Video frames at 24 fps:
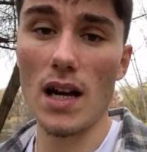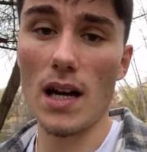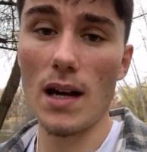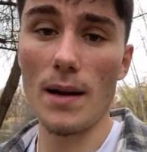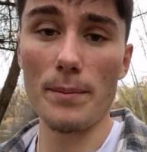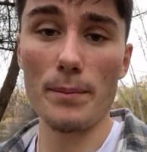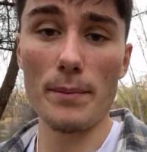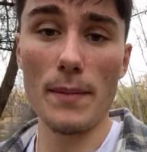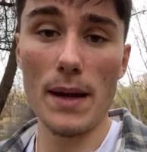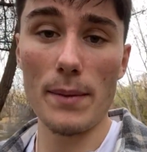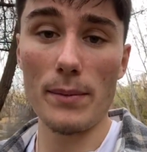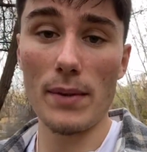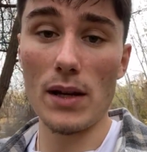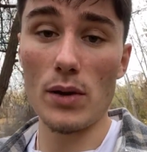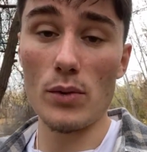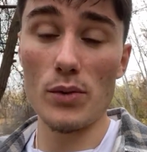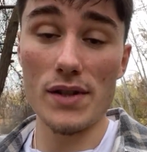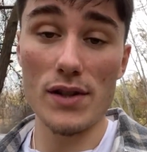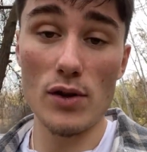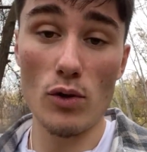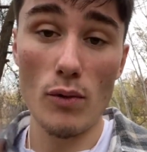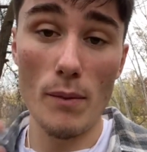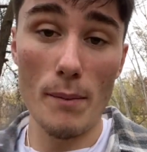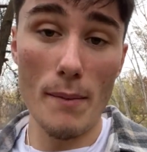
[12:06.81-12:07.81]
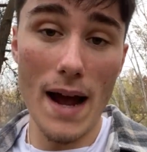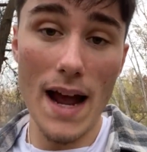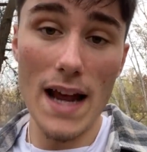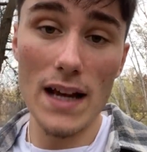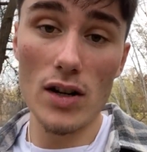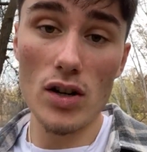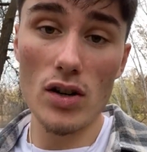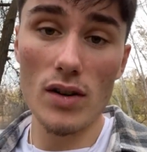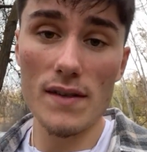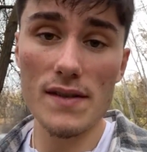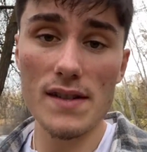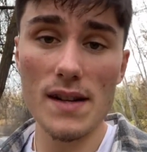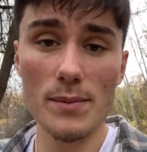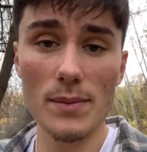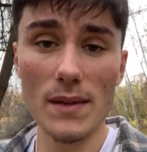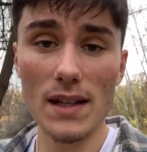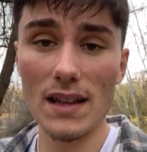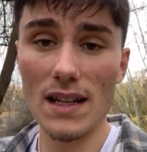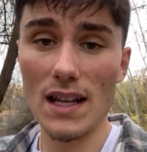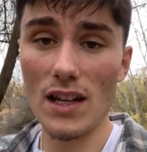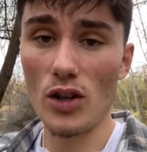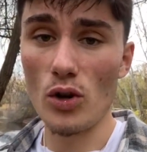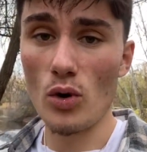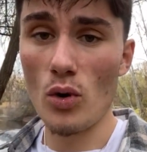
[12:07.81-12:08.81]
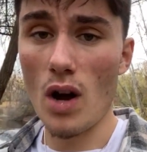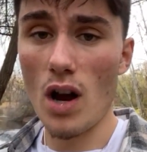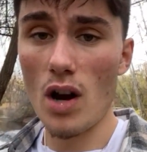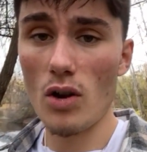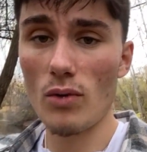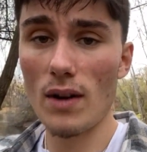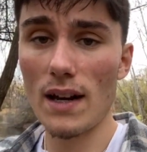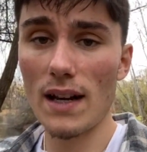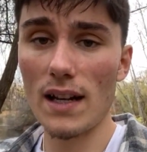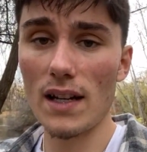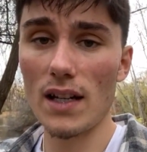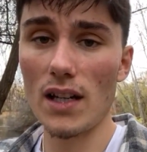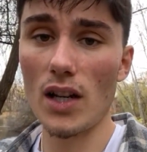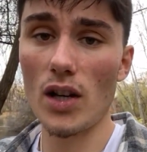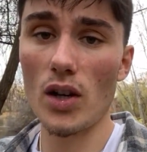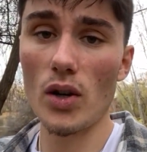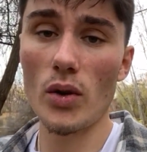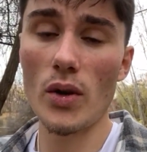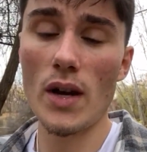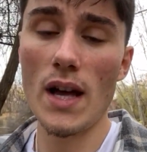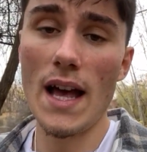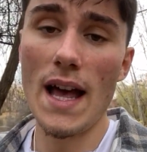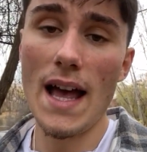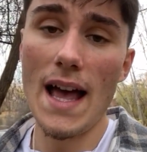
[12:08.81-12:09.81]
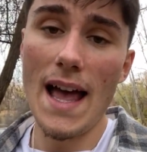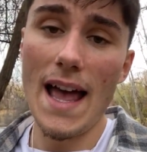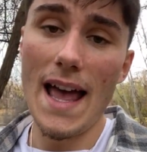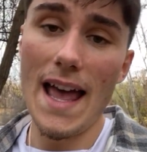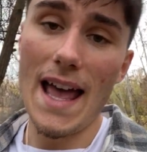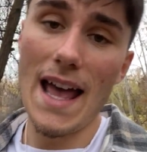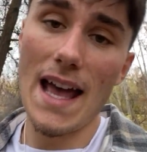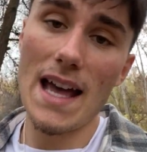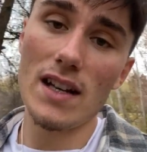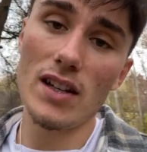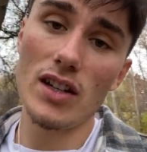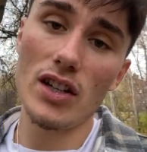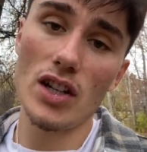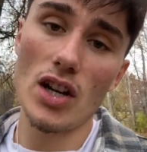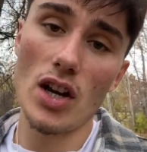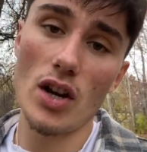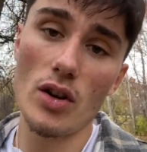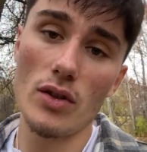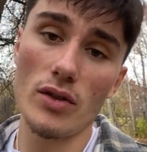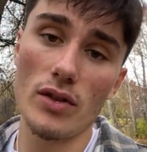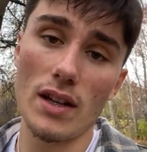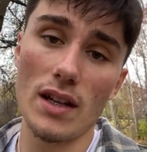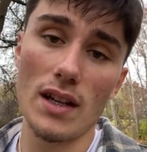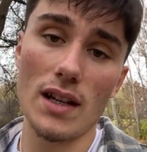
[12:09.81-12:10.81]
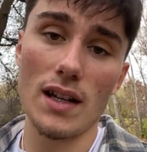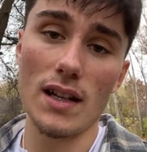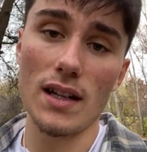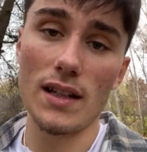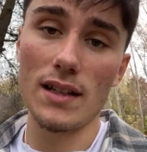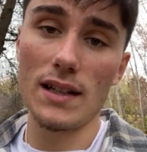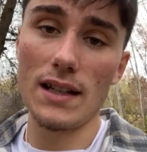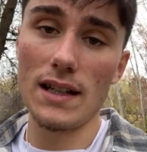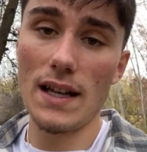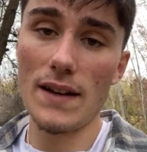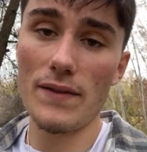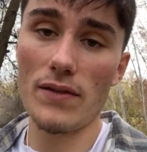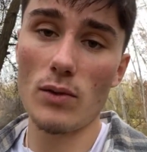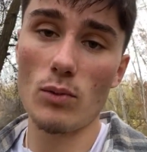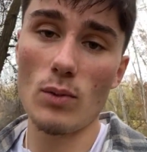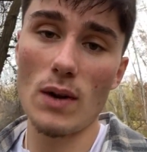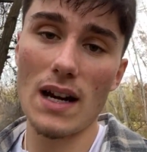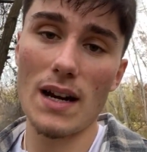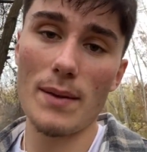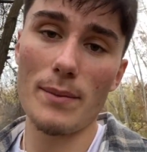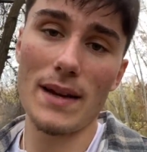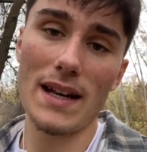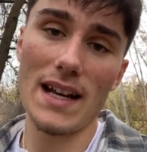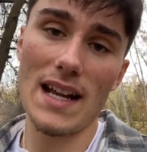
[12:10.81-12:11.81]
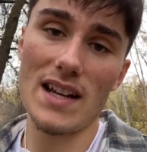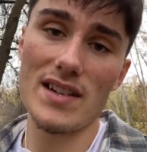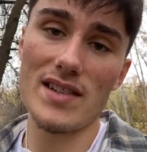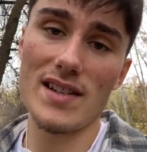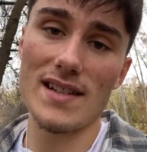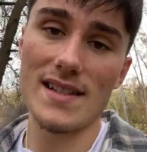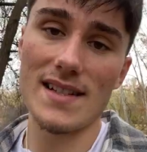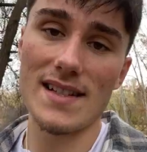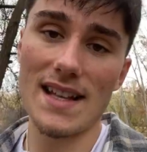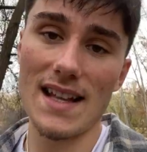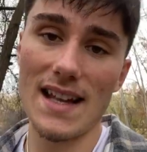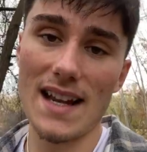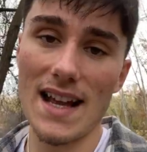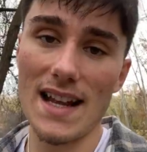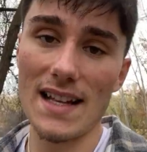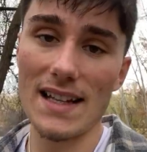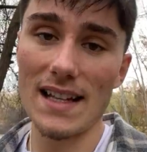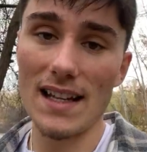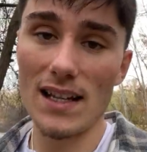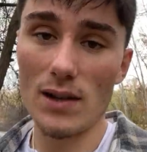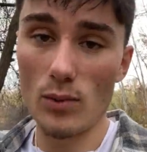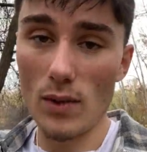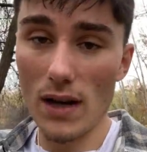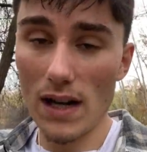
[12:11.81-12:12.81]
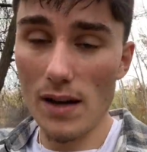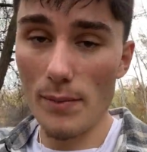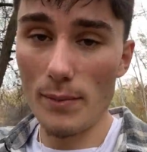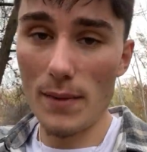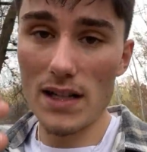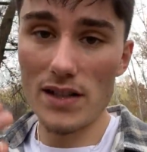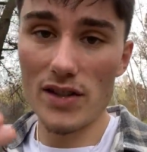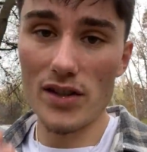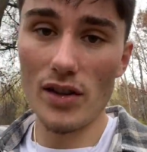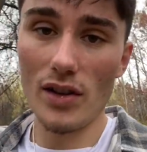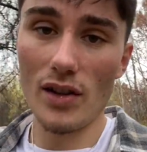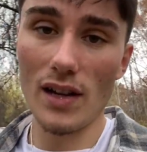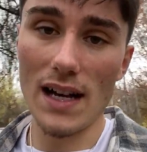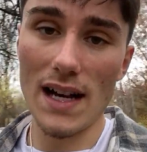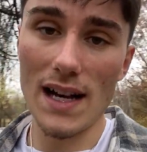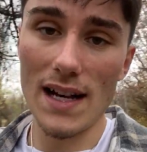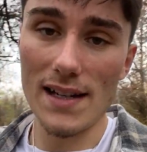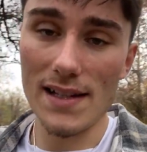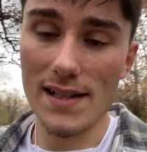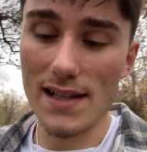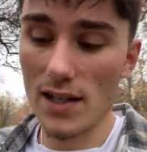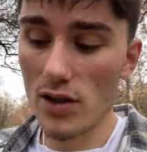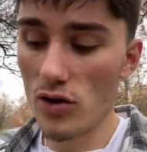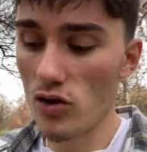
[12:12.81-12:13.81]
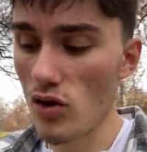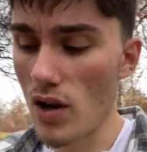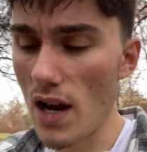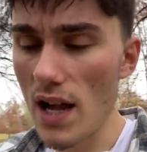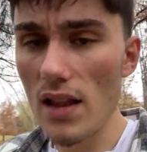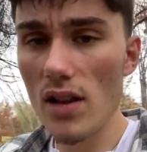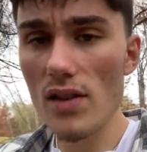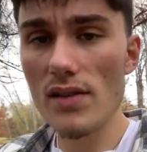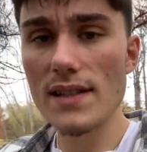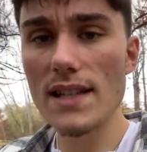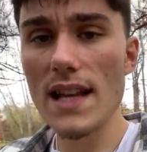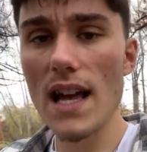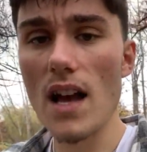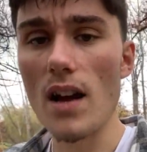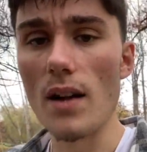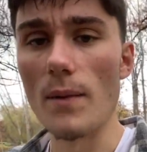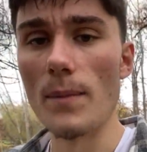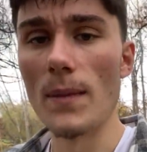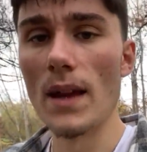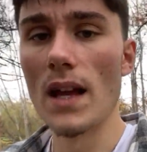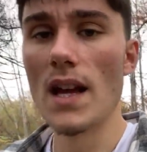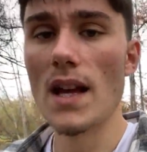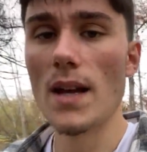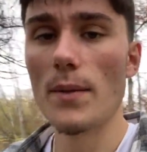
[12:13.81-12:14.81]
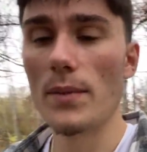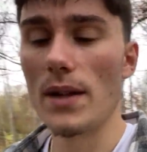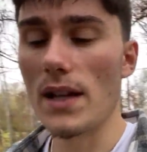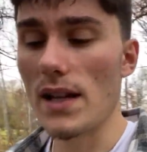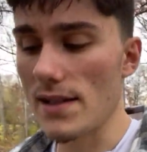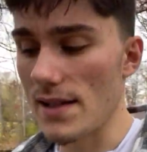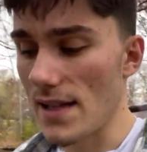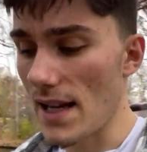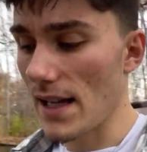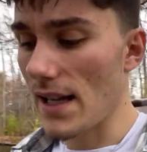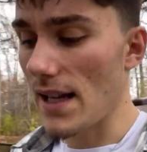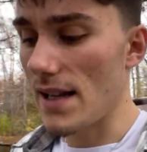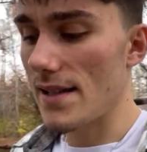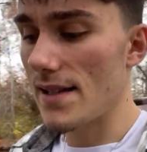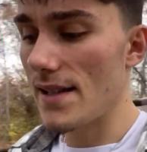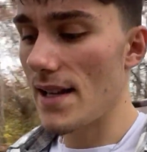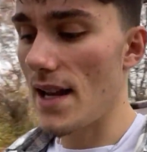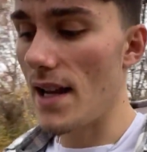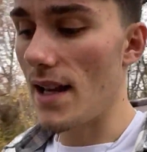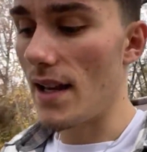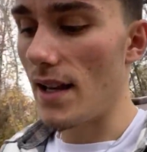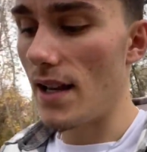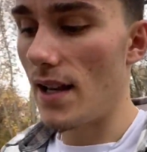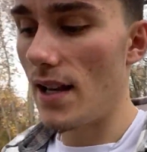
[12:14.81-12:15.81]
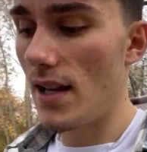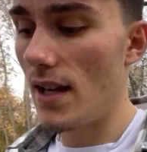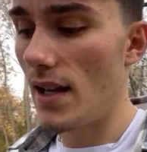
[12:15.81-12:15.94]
Maybe it was a reminder of something that you already knew. And the different recommendations that I did recommend to you guys, try those out, because like I said,